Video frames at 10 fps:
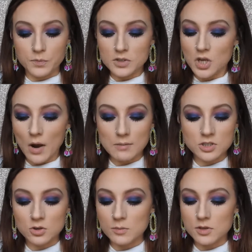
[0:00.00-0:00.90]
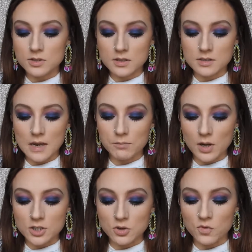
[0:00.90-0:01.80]
So I'm just going to be using the same
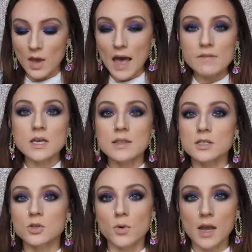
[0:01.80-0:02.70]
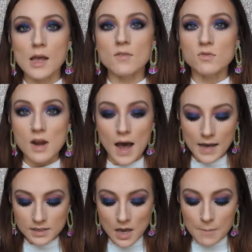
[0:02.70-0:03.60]
blush, so if you have it, that's great. If
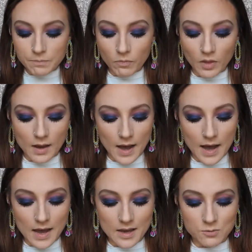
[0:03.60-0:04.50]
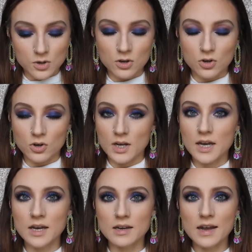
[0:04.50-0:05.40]
not, I will
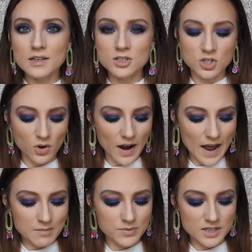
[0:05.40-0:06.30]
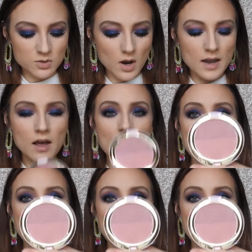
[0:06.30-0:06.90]
kind of describe this one,